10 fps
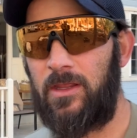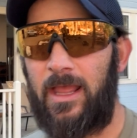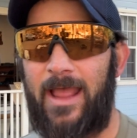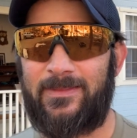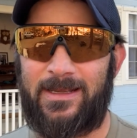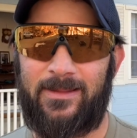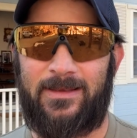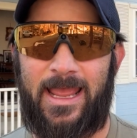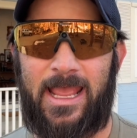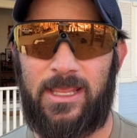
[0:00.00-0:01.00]
at the end of the
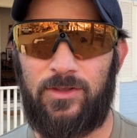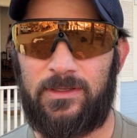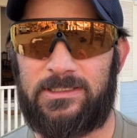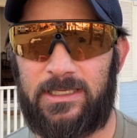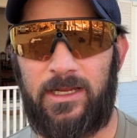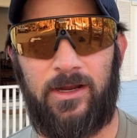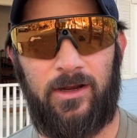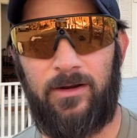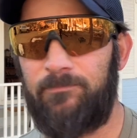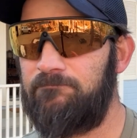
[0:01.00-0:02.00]
day, you can sit
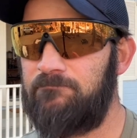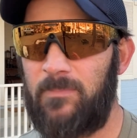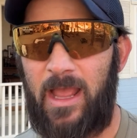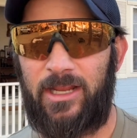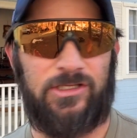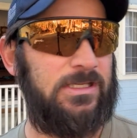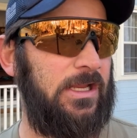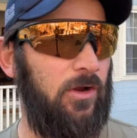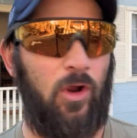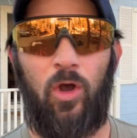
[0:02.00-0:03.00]
here. I could sit
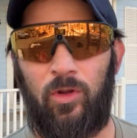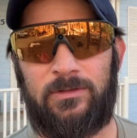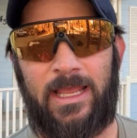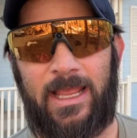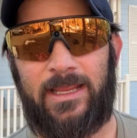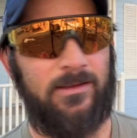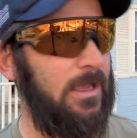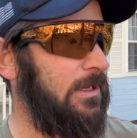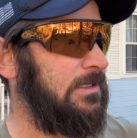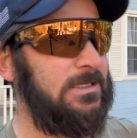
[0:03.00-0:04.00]
here all day.
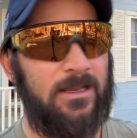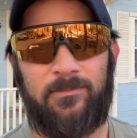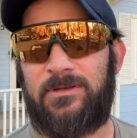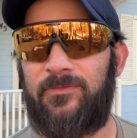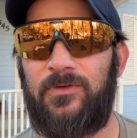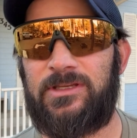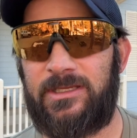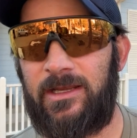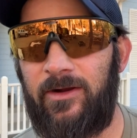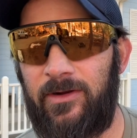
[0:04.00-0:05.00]
I could set up different
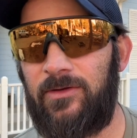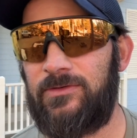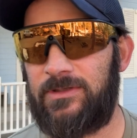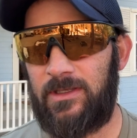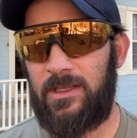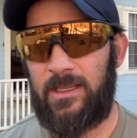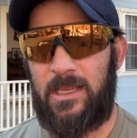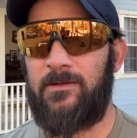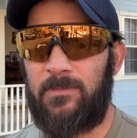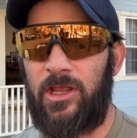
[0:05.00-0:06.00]
scenarios
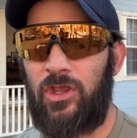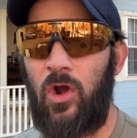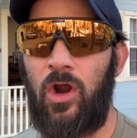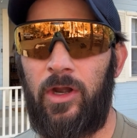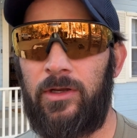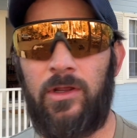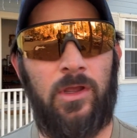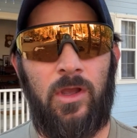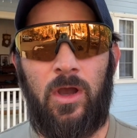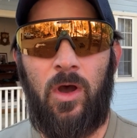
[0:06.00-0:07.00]
in my yard
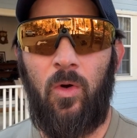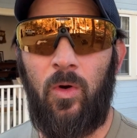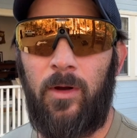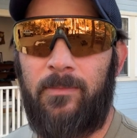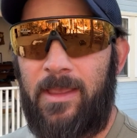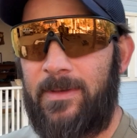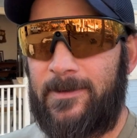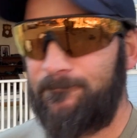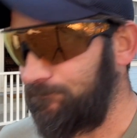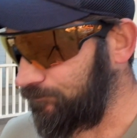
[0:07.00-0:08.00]
or maybe